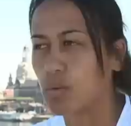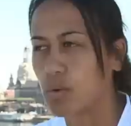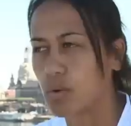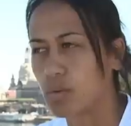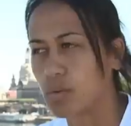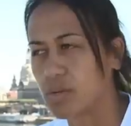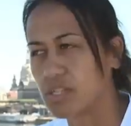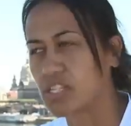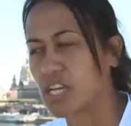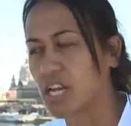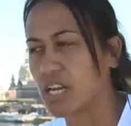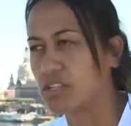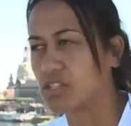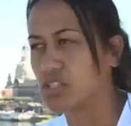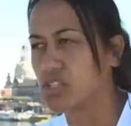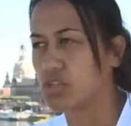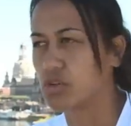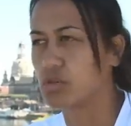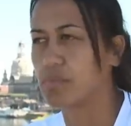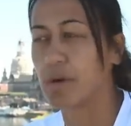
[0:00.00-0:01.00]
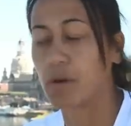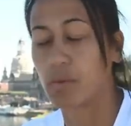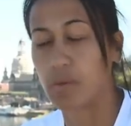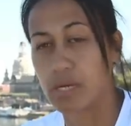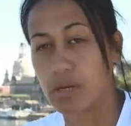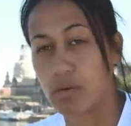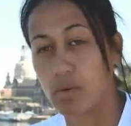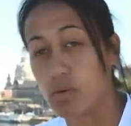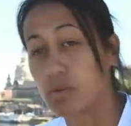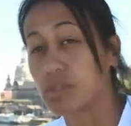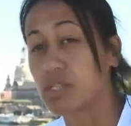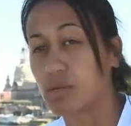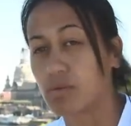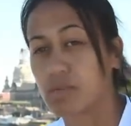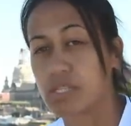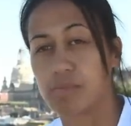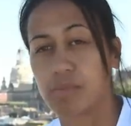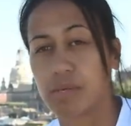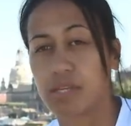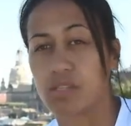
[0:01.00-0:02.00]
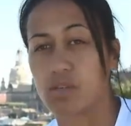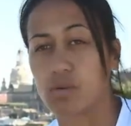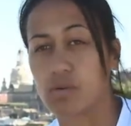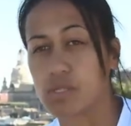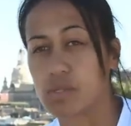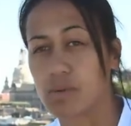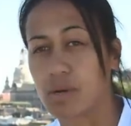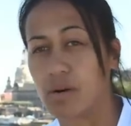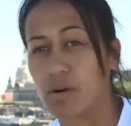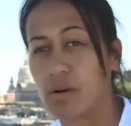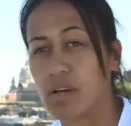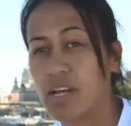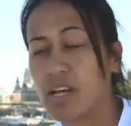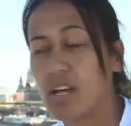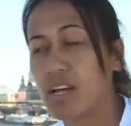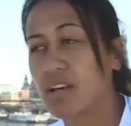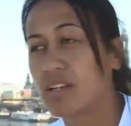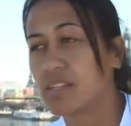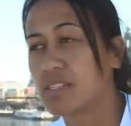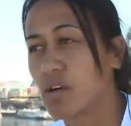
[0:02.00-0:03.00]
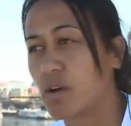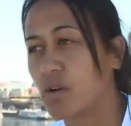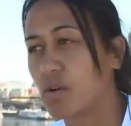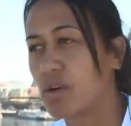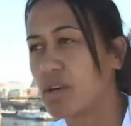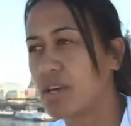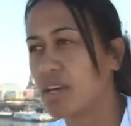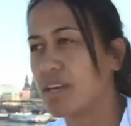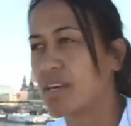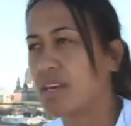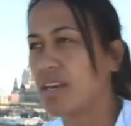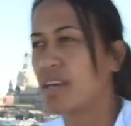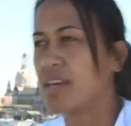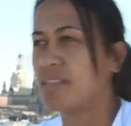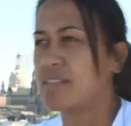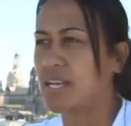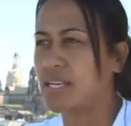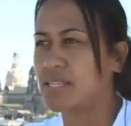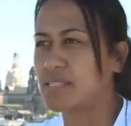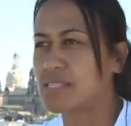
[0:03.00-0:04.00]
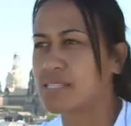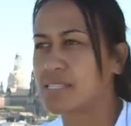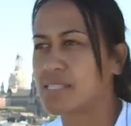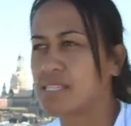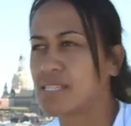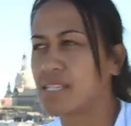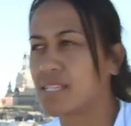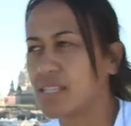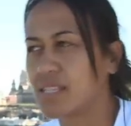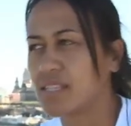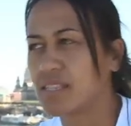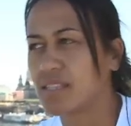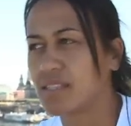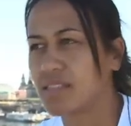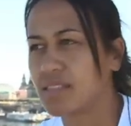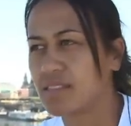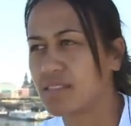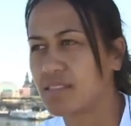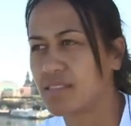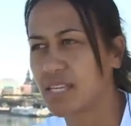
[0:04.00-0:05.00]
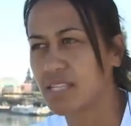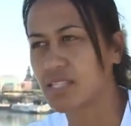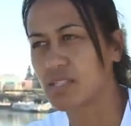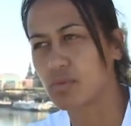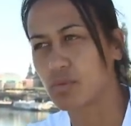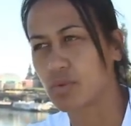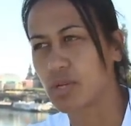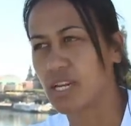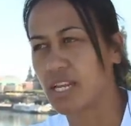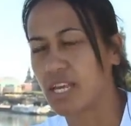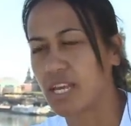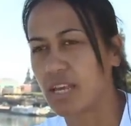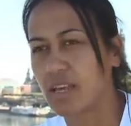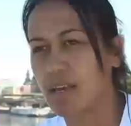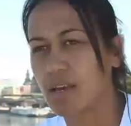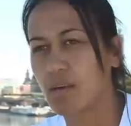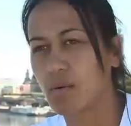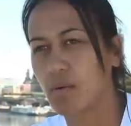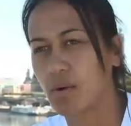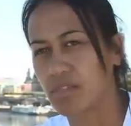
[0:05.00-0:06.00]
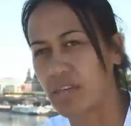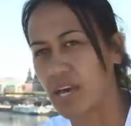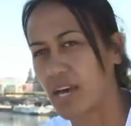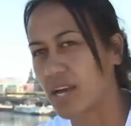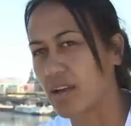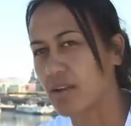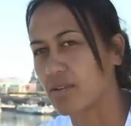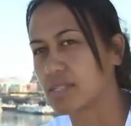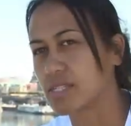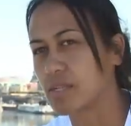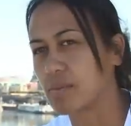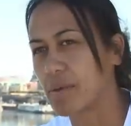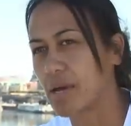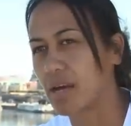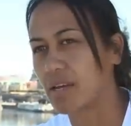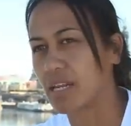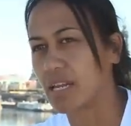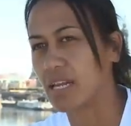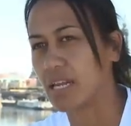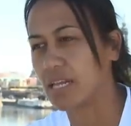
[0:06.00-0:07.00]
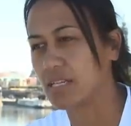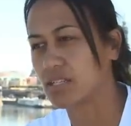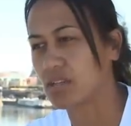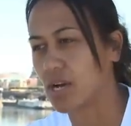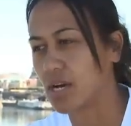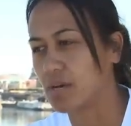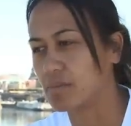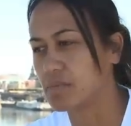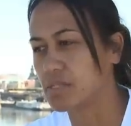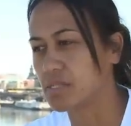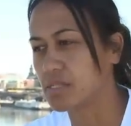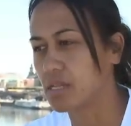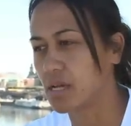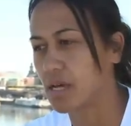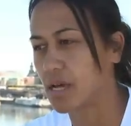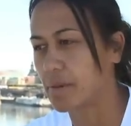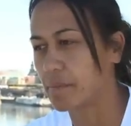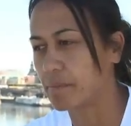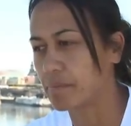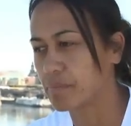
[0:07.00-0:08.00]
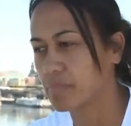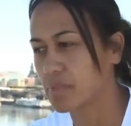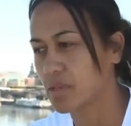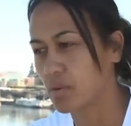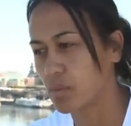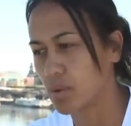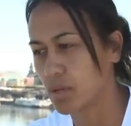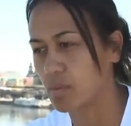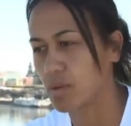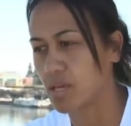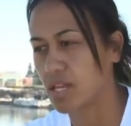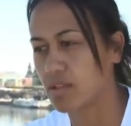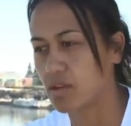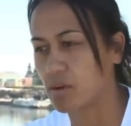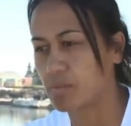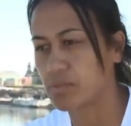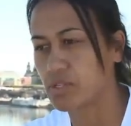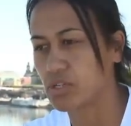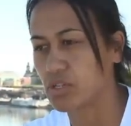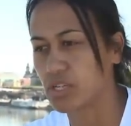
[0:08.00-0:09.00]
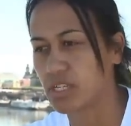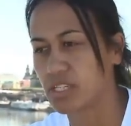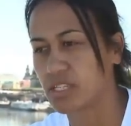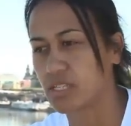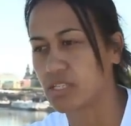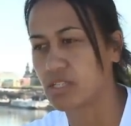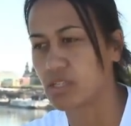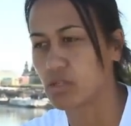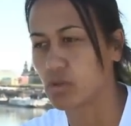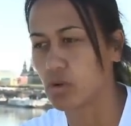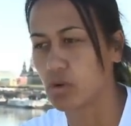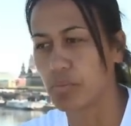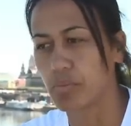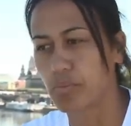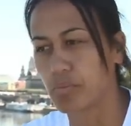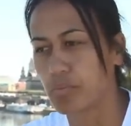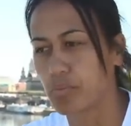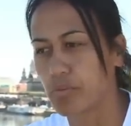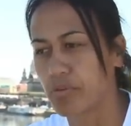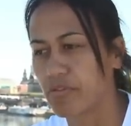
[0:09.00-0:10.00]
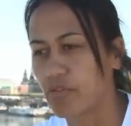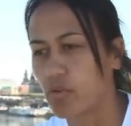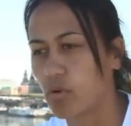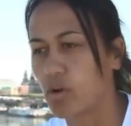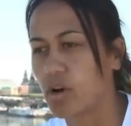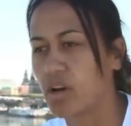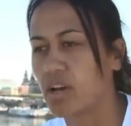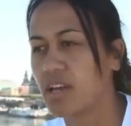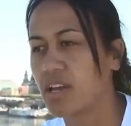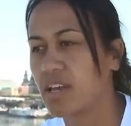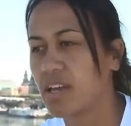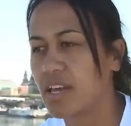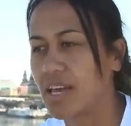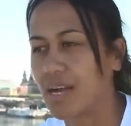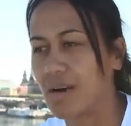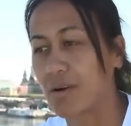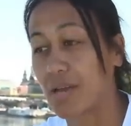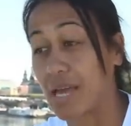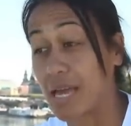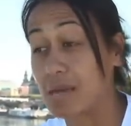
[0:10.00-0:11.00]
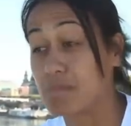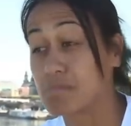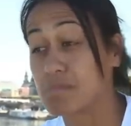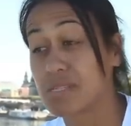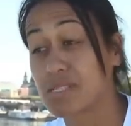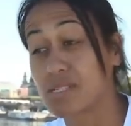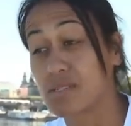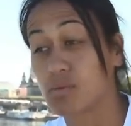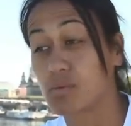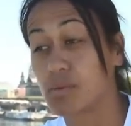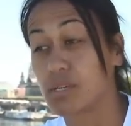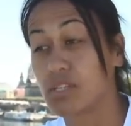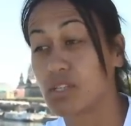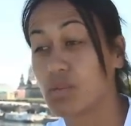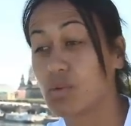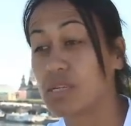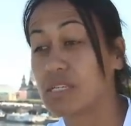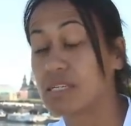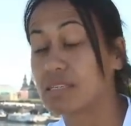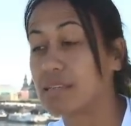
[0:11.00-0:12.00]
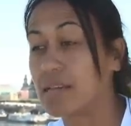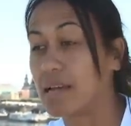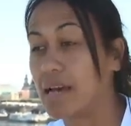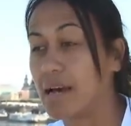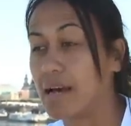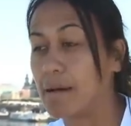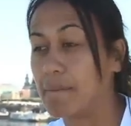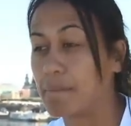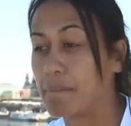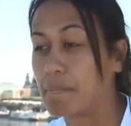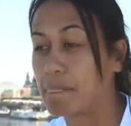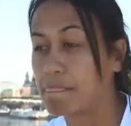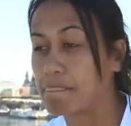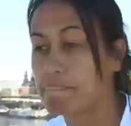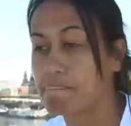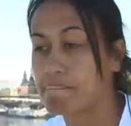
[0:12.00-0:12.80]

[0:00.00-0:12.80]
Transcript: we challenge you, but we also respect you as well. So that's that's really what the haka is about. And at times, um, when we get the opportunity to do it before our games, we do it. Um,